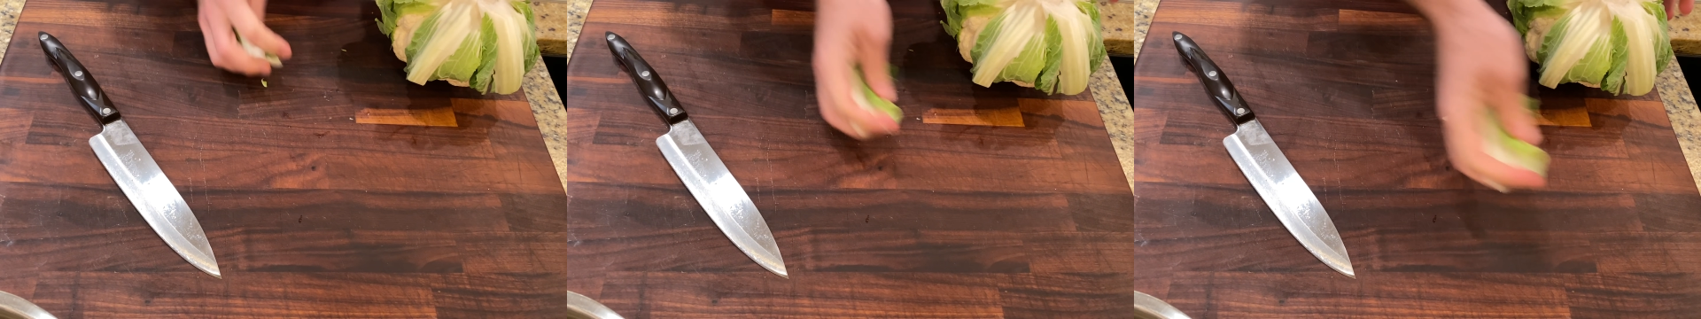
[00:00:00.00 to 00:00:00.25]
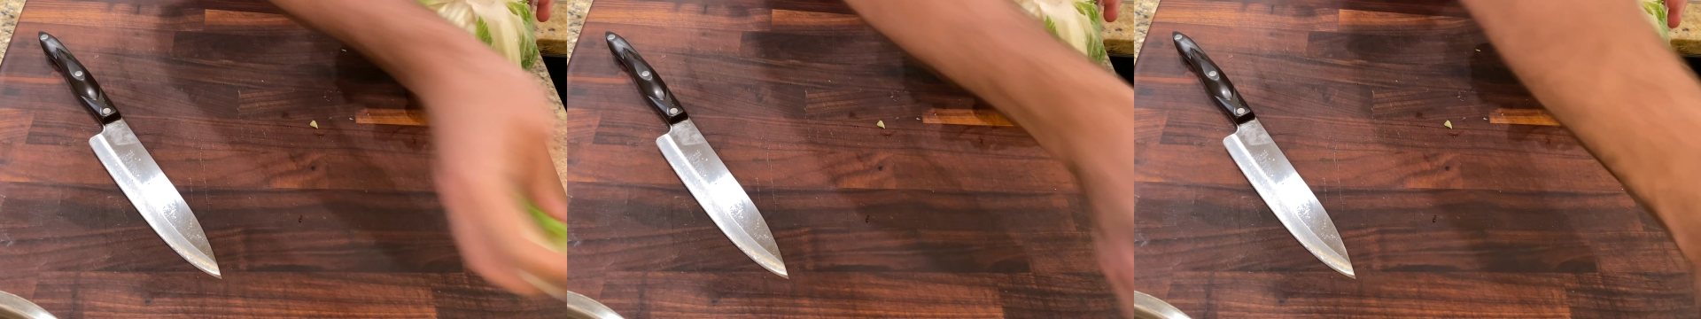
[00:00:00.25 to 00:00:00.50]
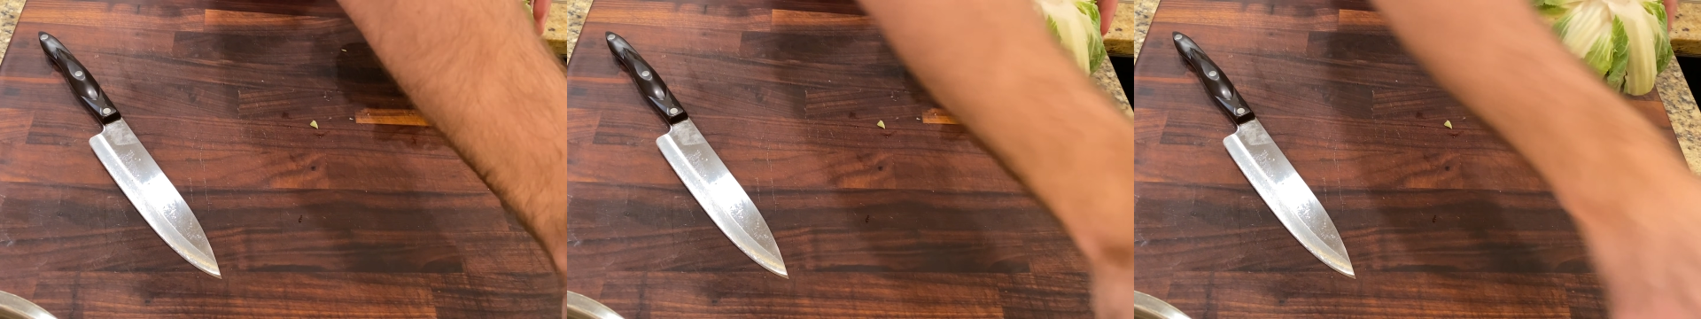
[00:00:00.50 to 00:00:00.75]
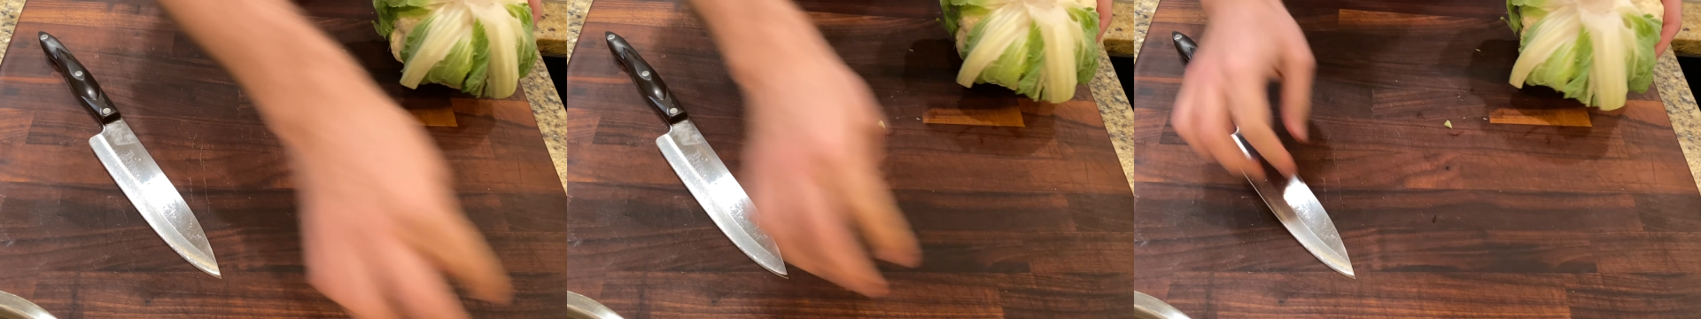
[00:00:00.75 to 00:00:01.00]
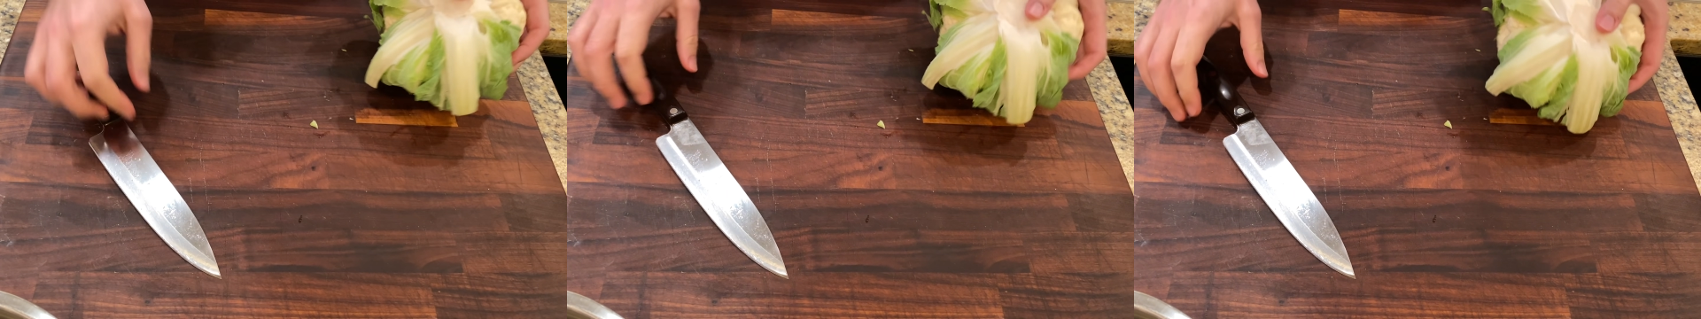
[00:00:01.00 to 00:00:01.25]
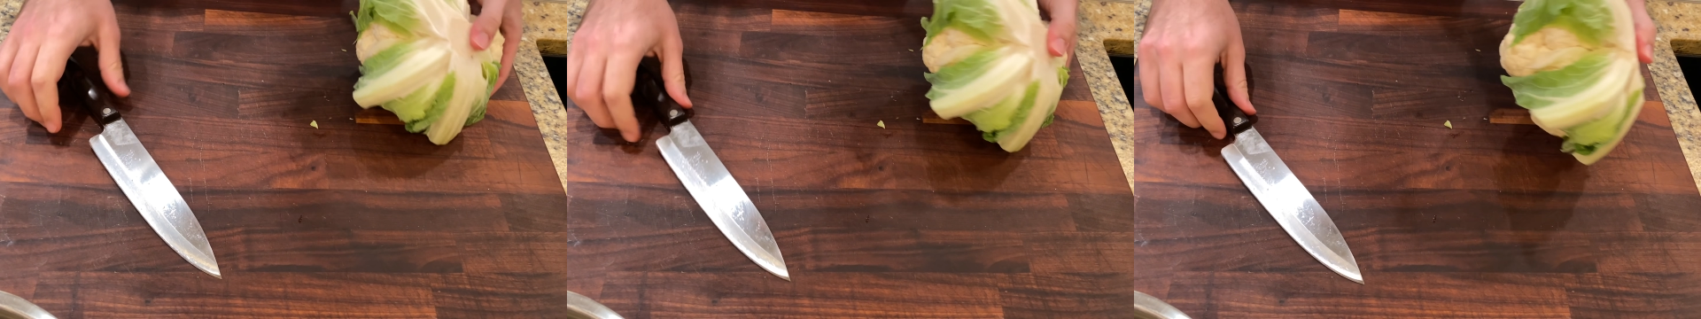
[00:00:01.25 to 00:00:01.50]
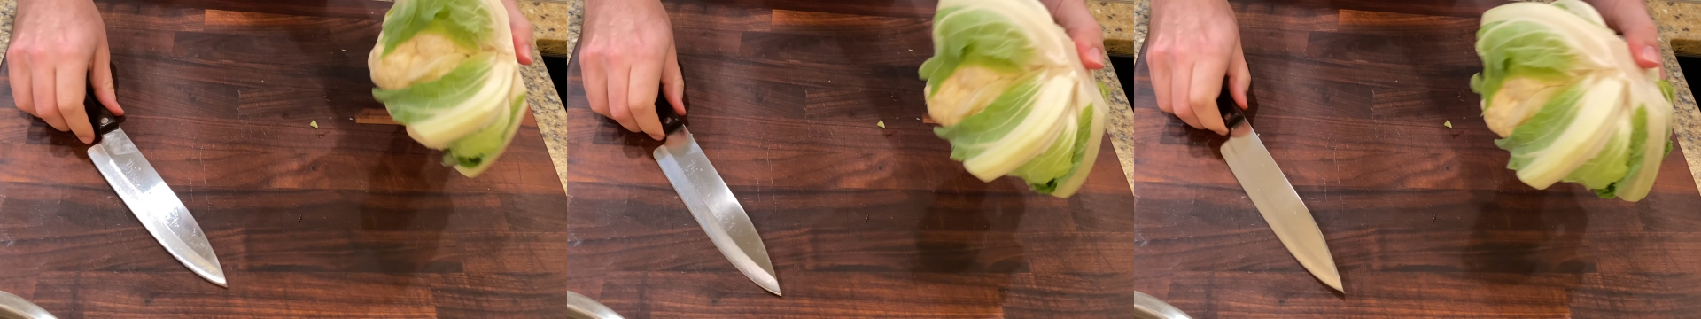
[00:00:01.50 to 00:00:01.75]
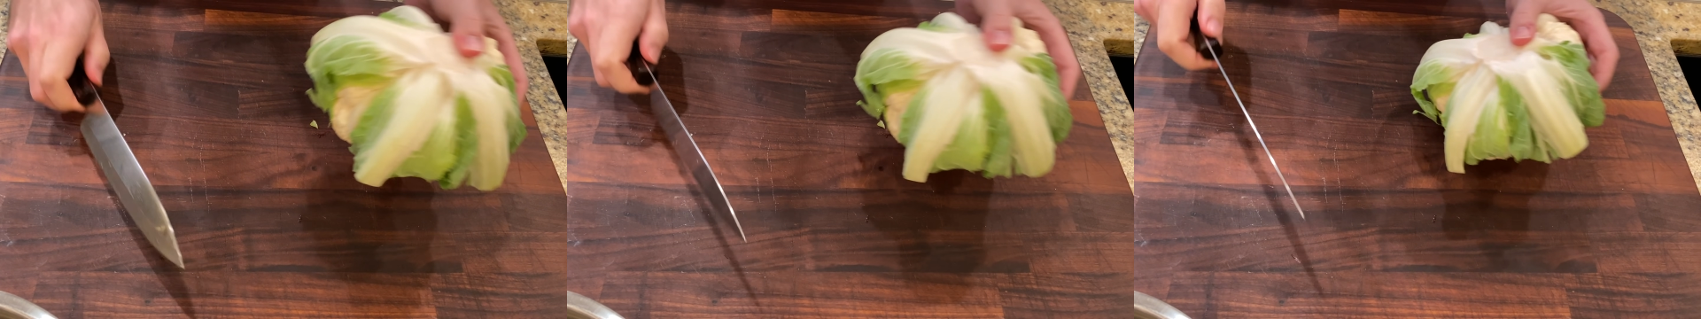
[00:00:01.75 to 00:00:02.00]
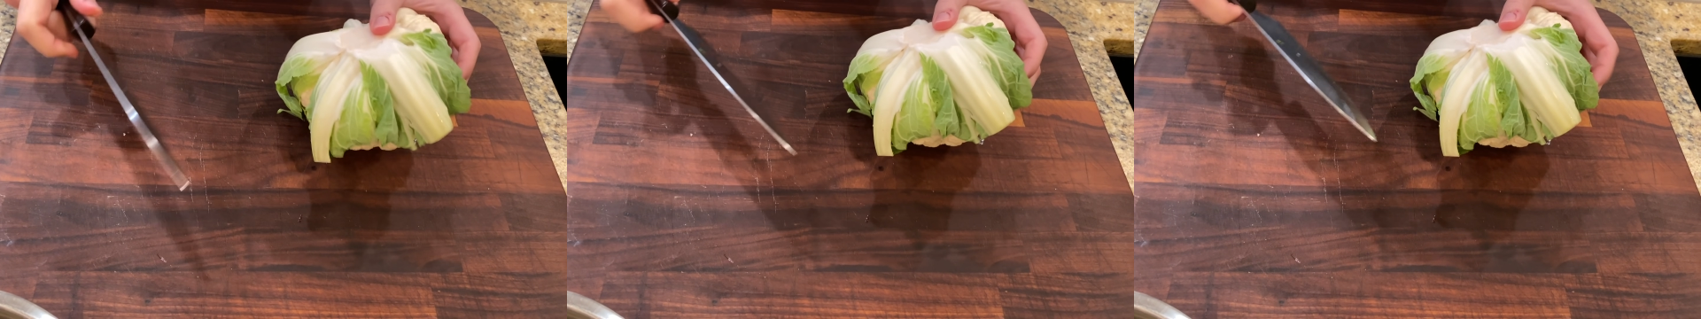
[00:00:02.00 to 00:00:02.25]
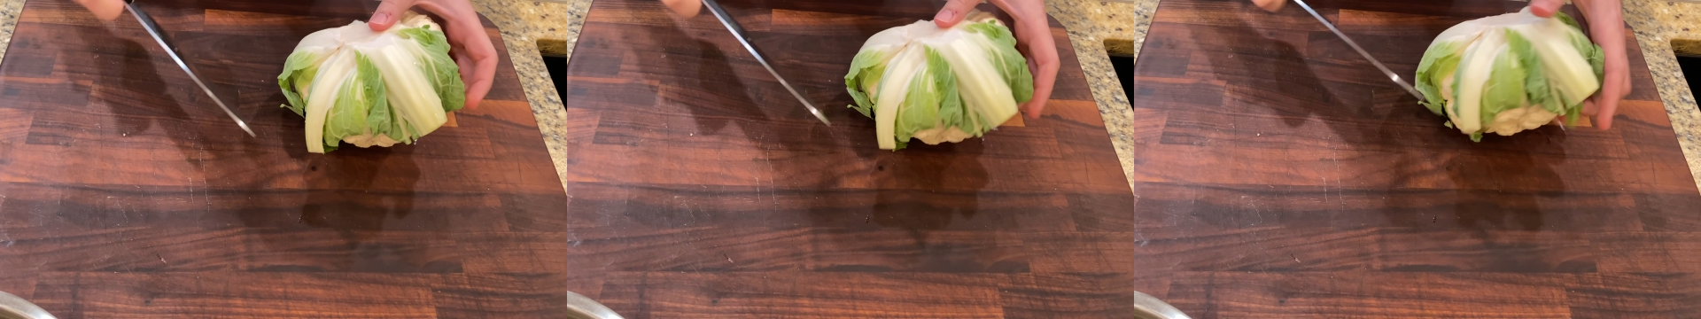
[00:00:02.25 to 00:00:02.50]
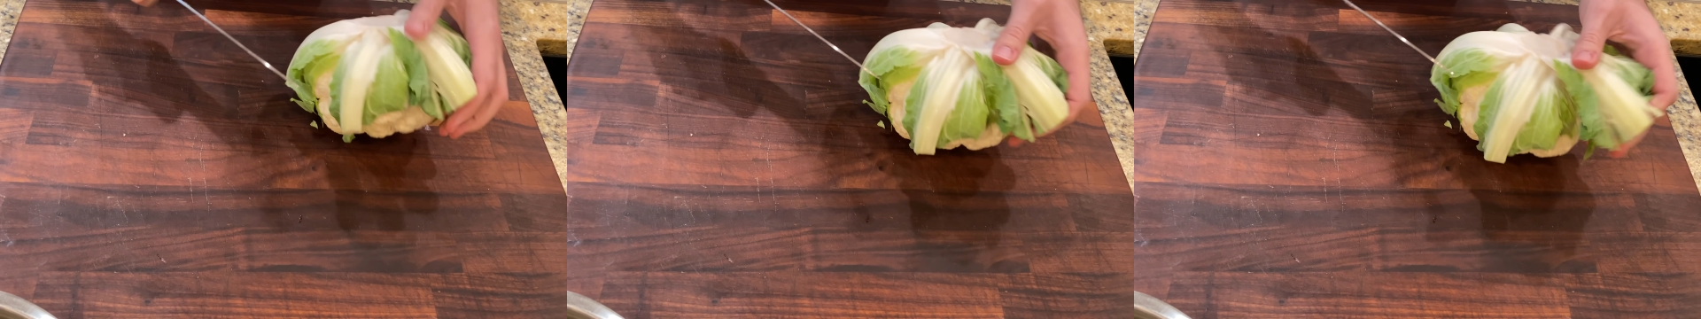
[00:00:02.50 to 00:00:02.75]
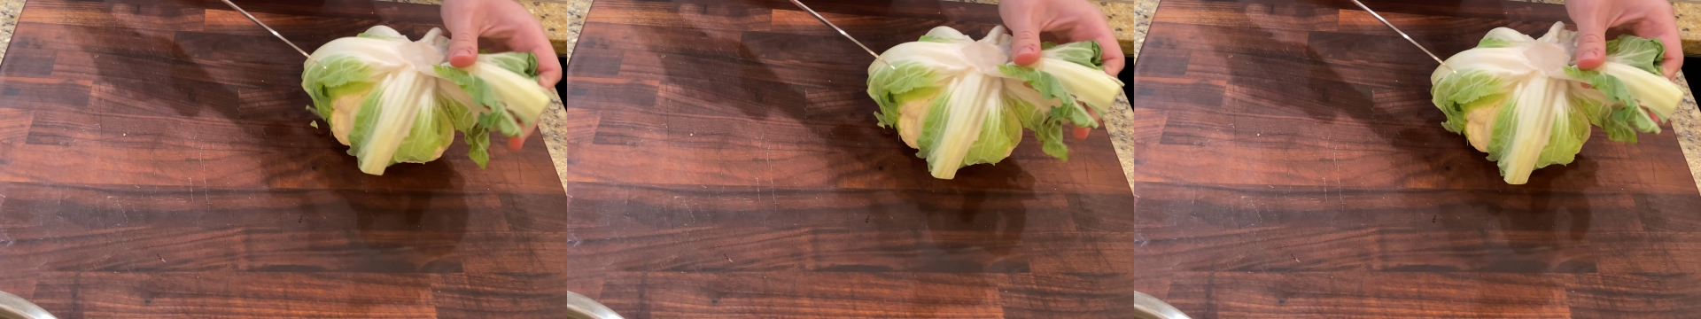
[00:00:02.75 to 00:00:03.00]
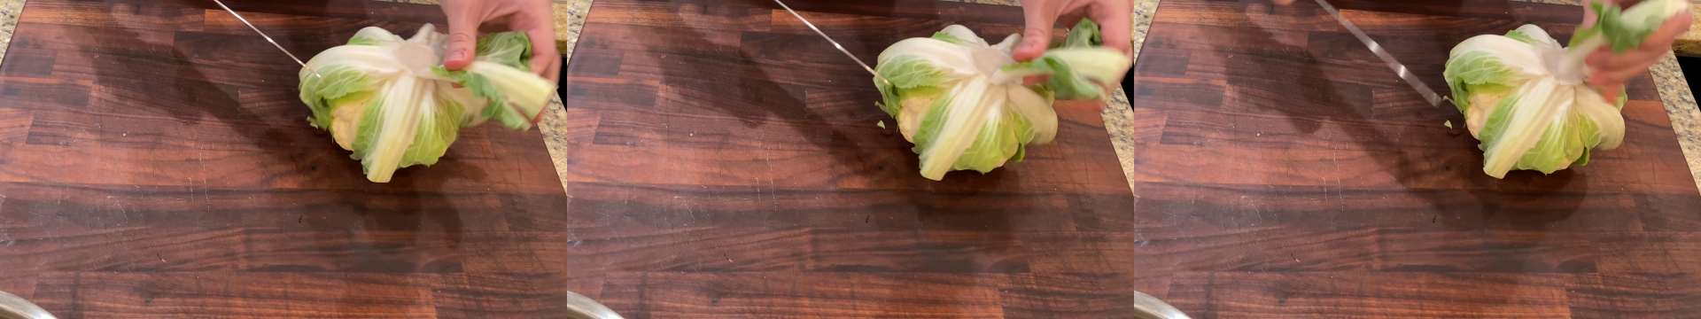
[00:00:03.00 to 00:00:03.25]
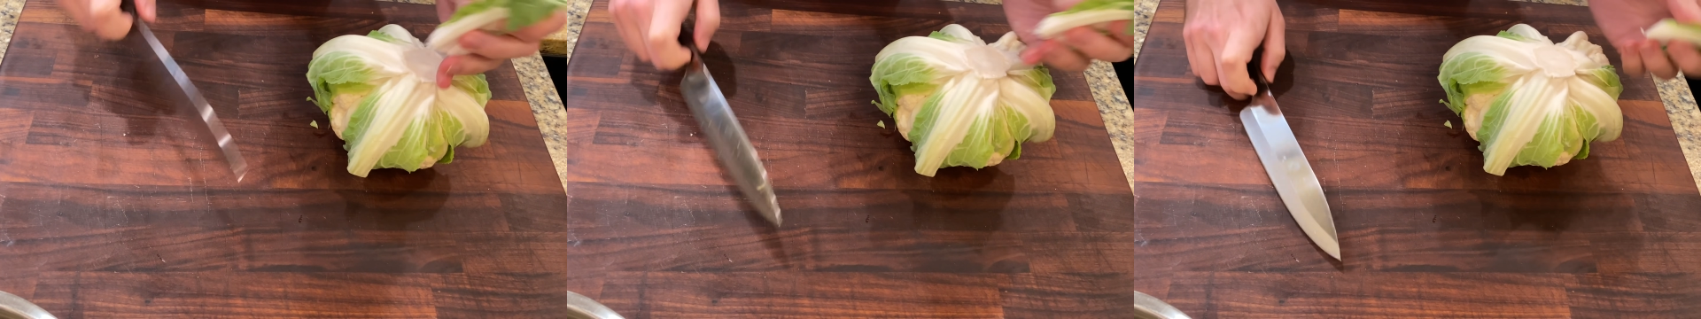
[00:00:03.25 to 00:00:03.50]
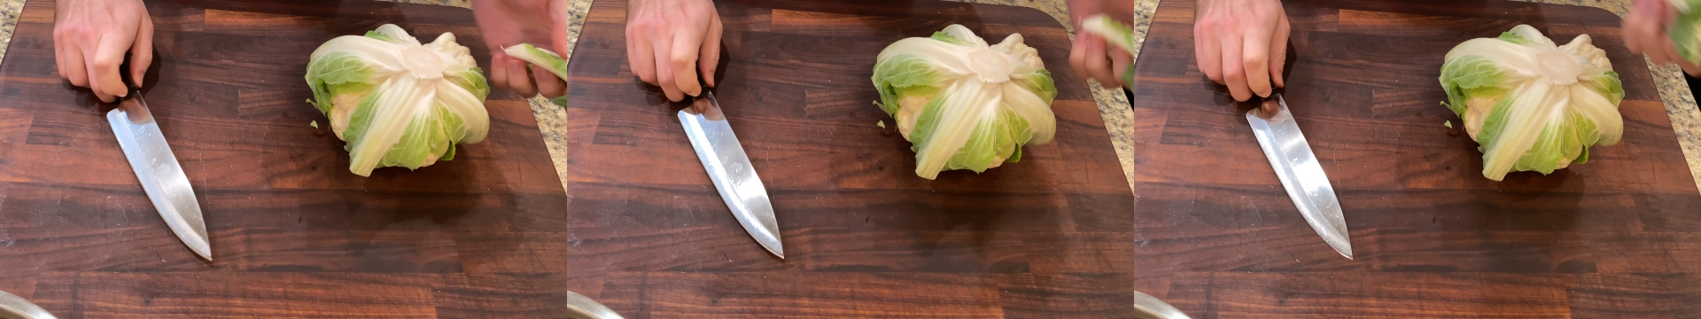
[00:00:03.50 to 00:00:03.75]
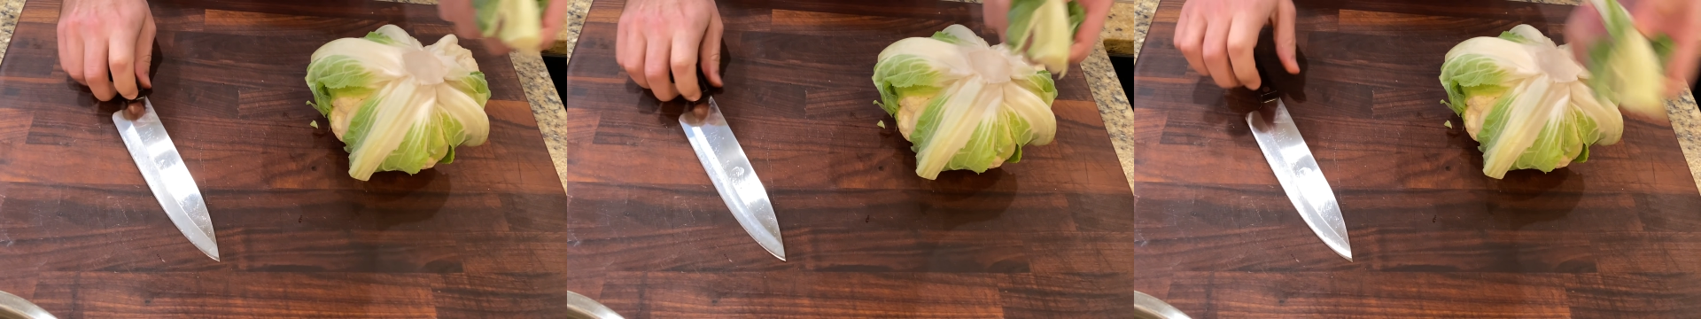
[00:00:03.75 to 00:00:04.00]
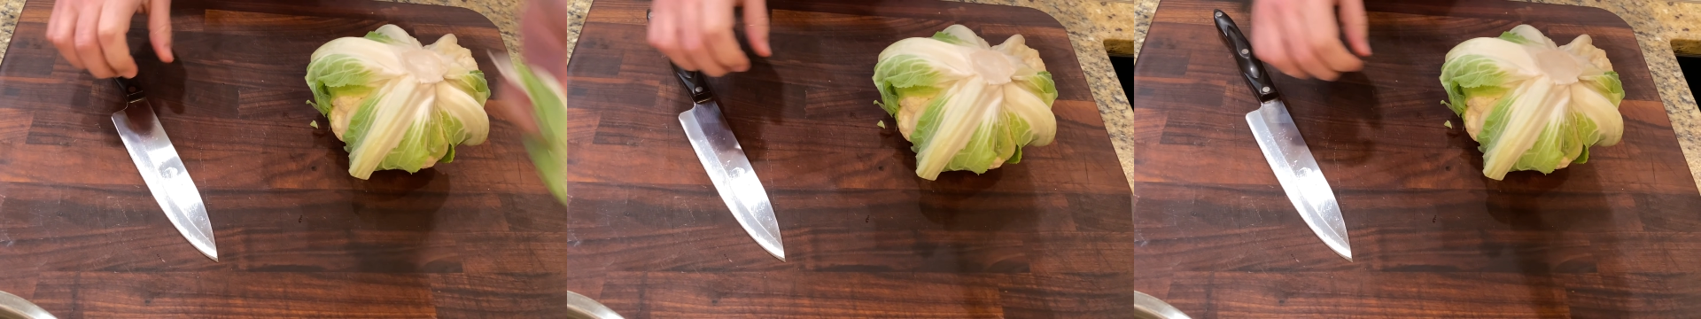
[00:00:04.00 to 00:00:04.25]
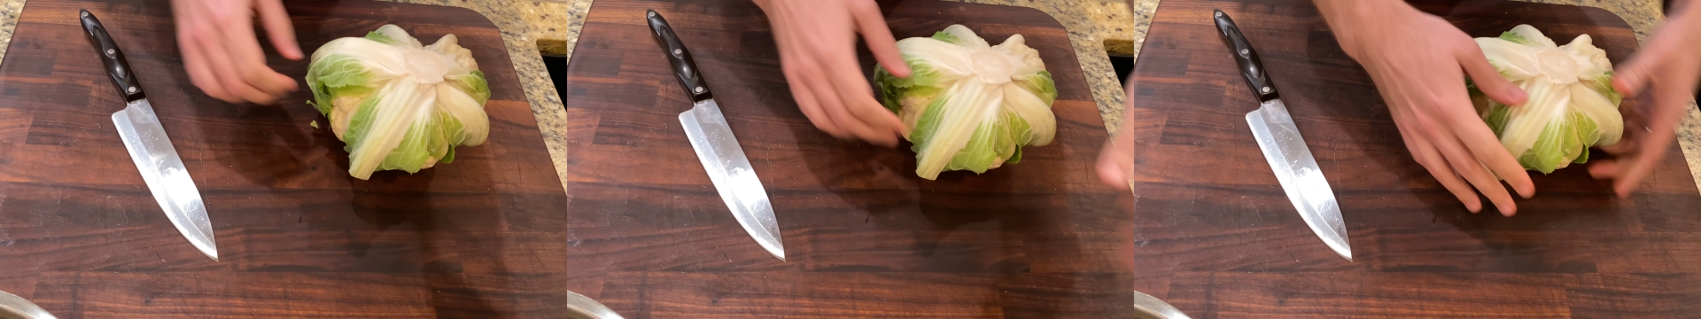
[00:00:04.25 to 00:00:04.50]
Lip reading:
[unreadable: no face in view]